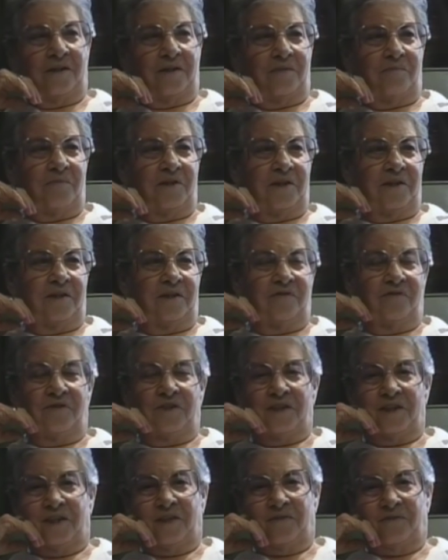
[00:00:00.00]
then me give
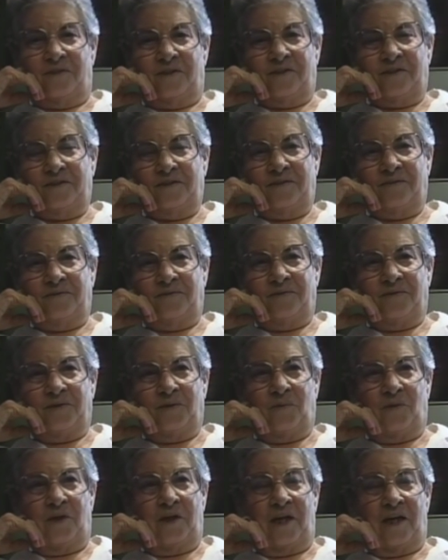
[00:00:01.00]
seven
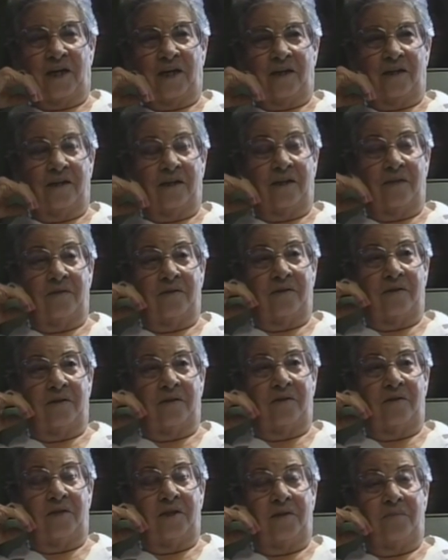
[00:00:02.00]
away. I, I
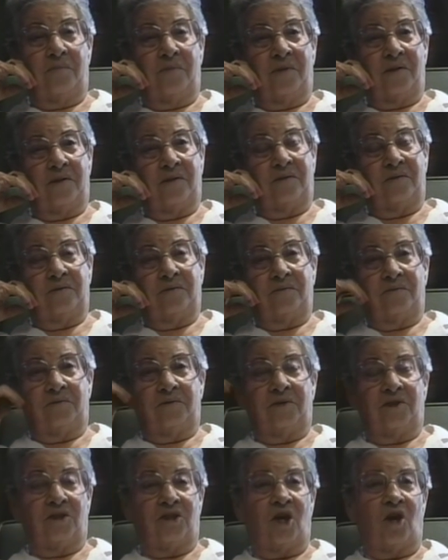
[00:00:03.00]
uh, them uh,
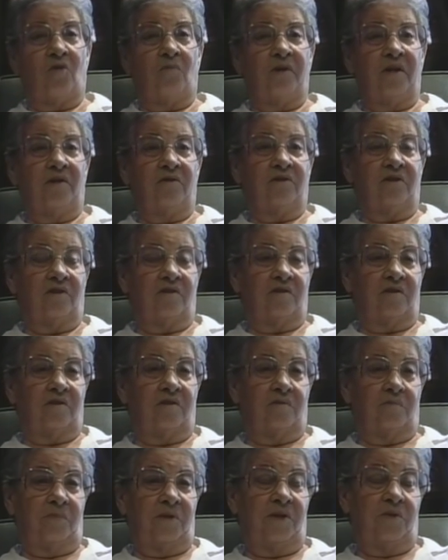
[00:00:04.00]
the sawmill took
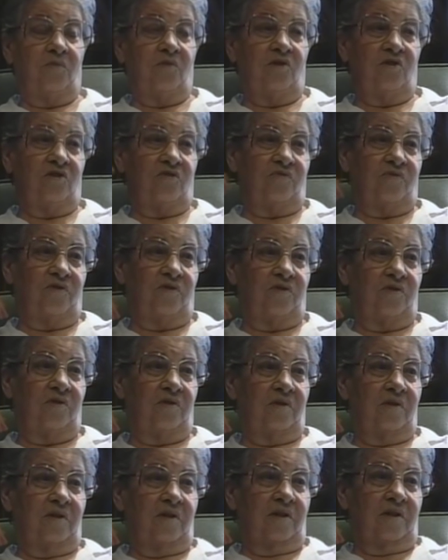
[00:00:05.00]
the big ones for
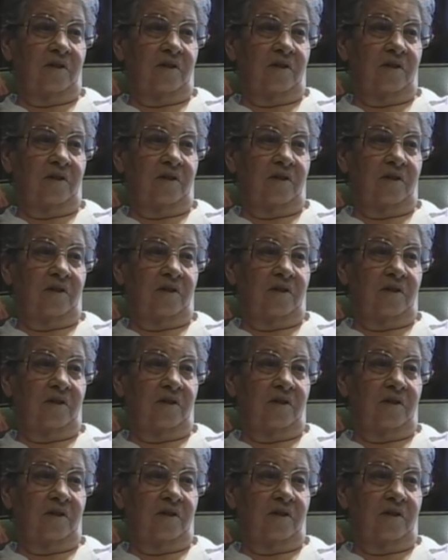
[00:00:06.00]
uh-huh.